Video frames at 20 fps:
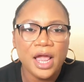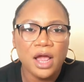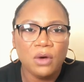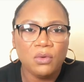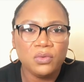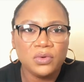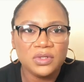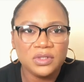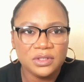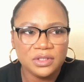
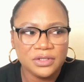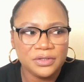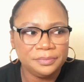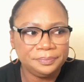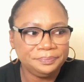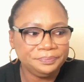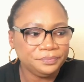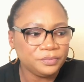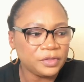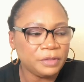was
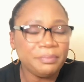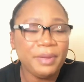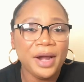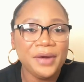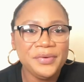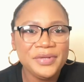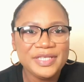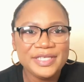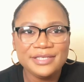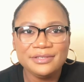
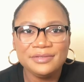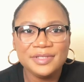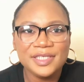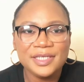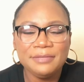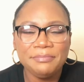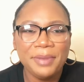Paris Hilton.